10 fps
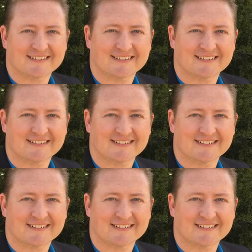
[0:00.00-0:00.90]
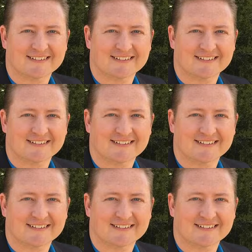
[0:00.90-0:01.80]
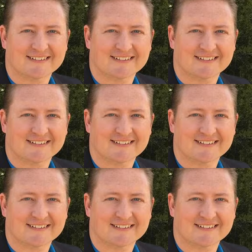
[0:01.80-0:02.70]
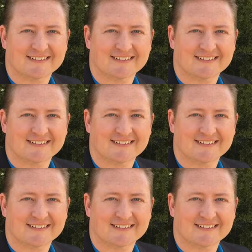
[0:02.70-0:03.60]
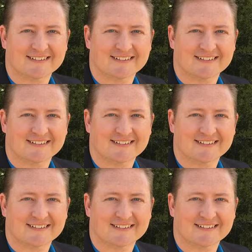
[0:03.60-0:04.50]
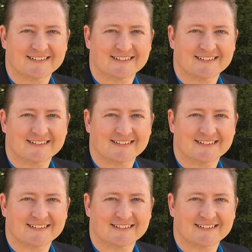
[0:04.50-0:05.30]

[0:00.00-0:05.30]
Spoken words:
(no lip movement)